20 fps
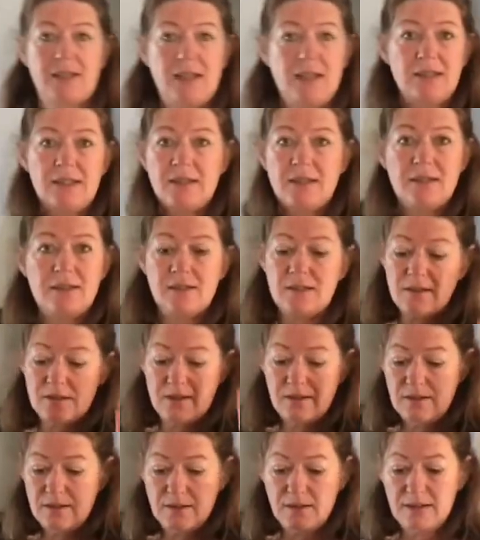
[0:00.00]
and
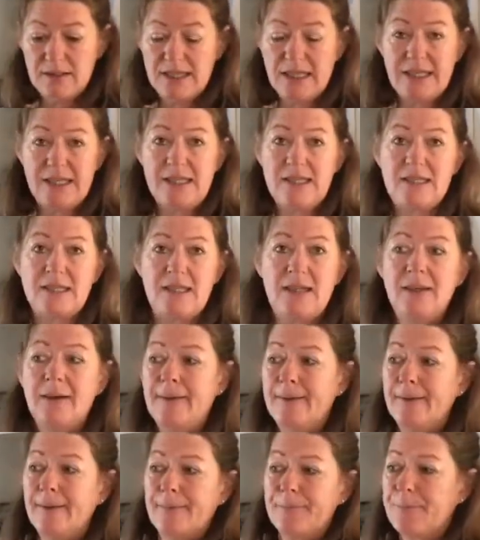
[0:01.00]
dead easy.
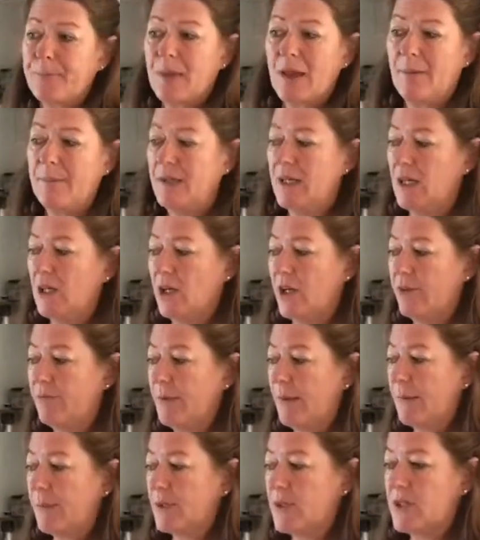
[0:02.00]
I mean, a lot of
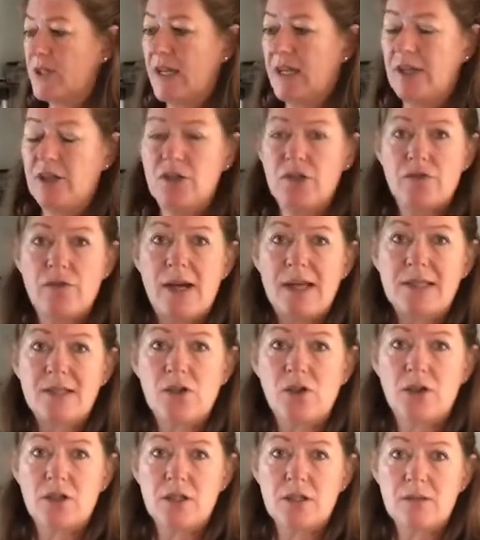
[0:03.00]
people today use rice
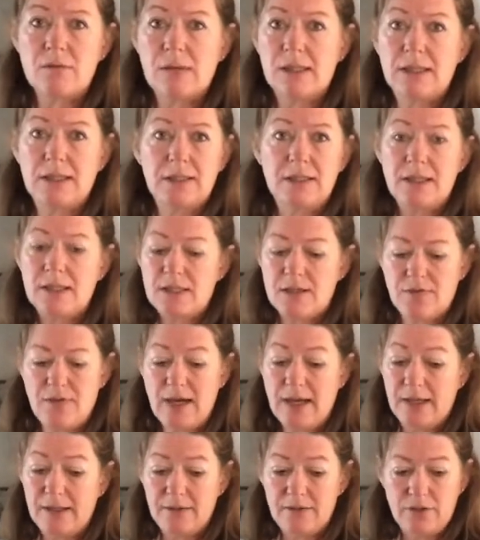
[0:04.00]
cookers. Well, that's
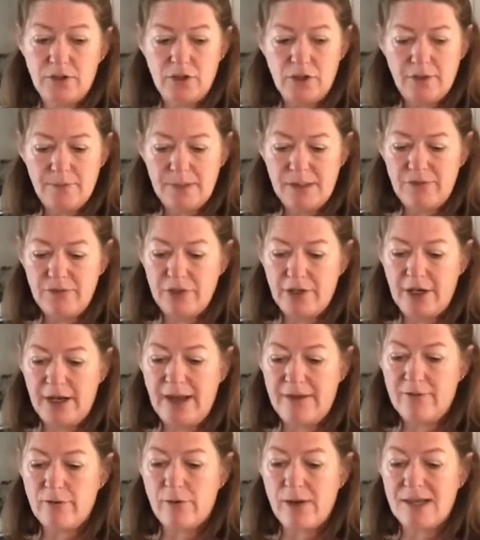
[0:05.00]
fine, you know, but if you don't
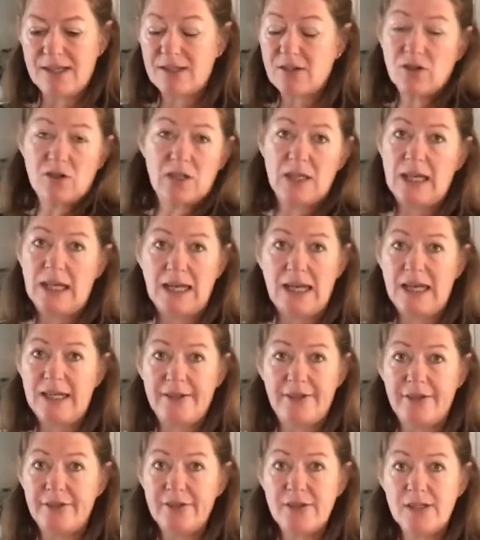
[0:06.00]
have a rice cooker like I
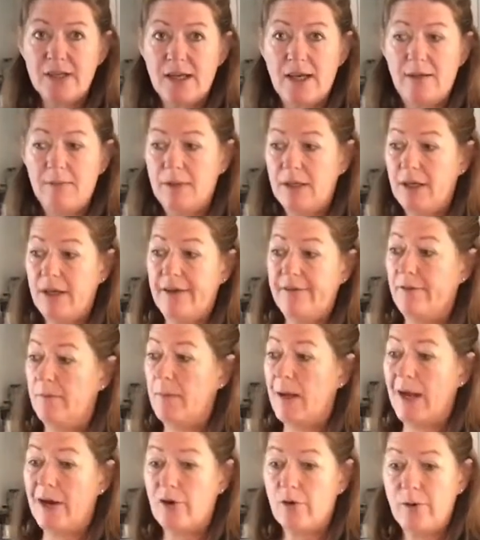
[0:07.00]
don't have a
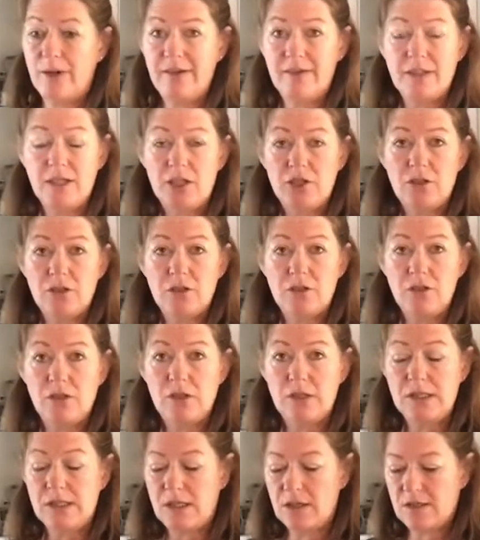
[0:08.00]
microwave, I don't
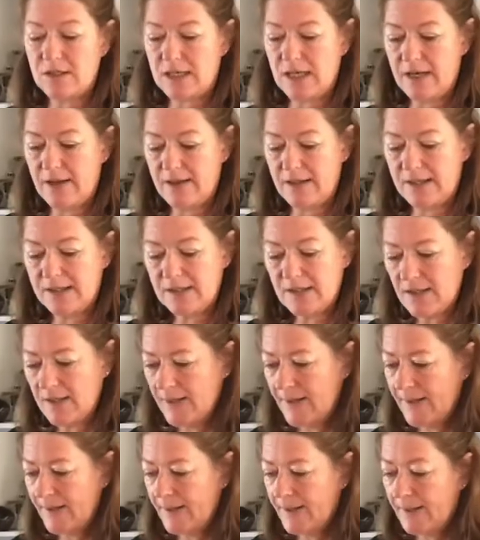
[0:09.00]
use those kind of things.
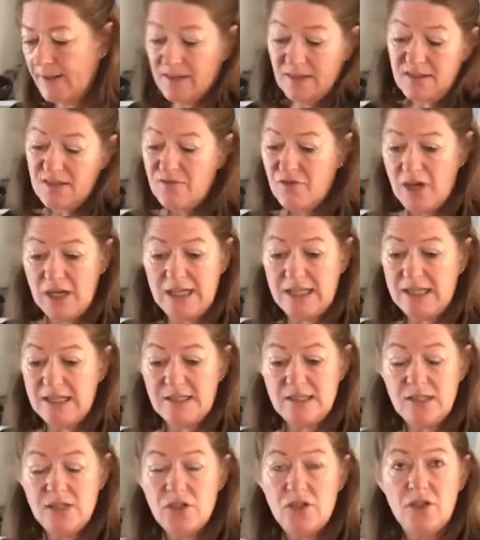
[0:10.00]
It's really
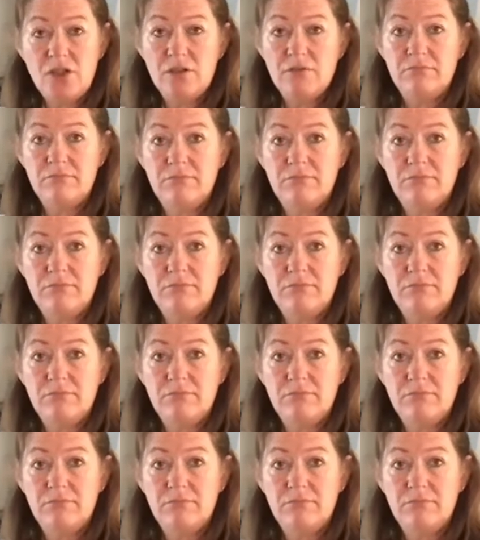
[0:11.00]
easy to do.